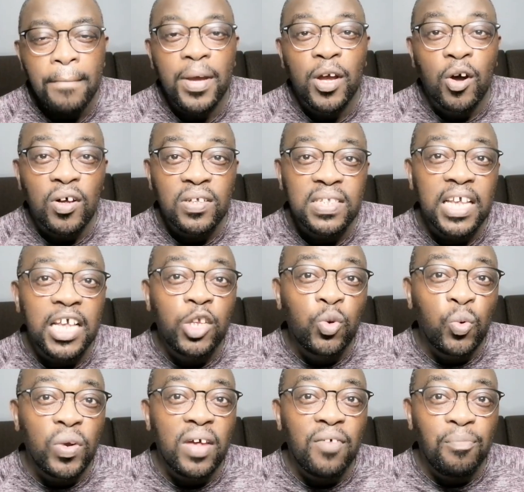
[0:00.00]
because
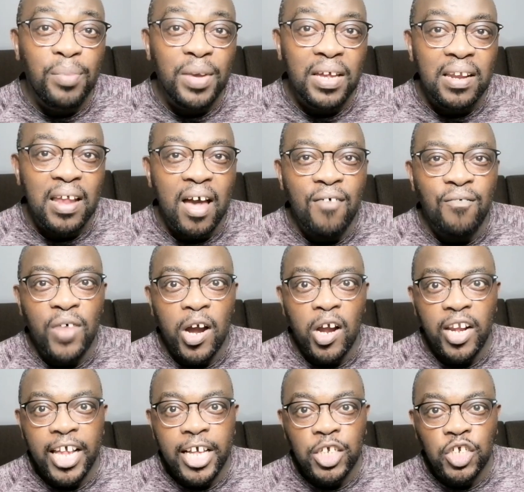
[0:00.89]
it would have been a
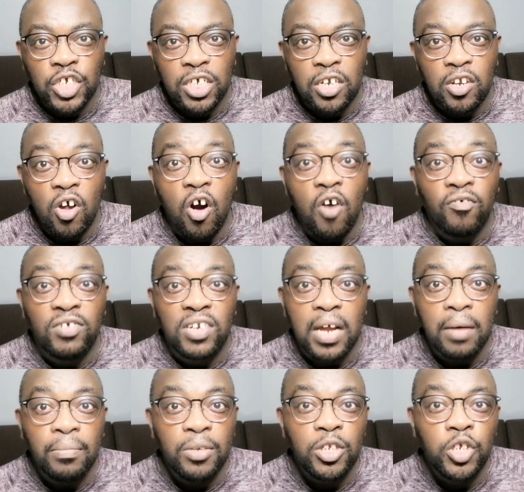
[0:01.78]
violation
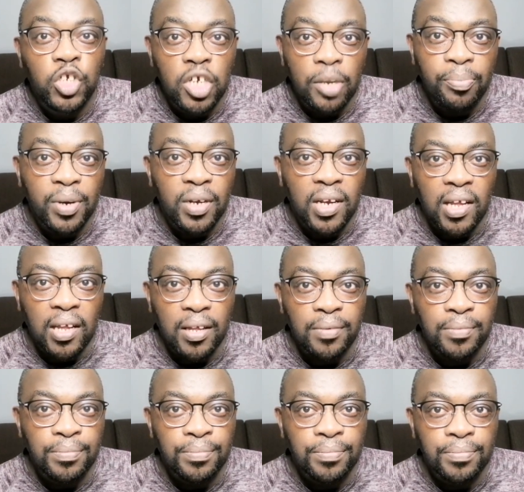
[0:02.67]
of double
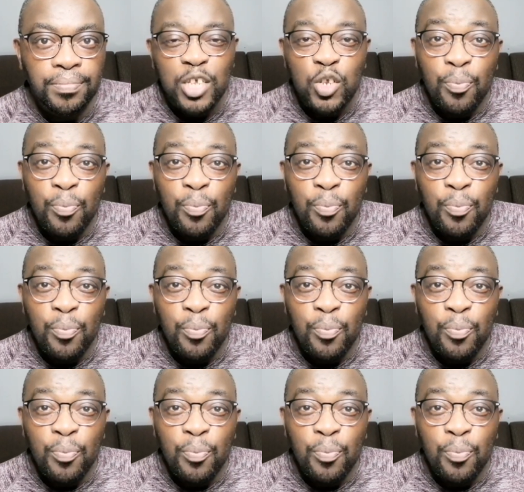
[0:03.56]
jeopardy.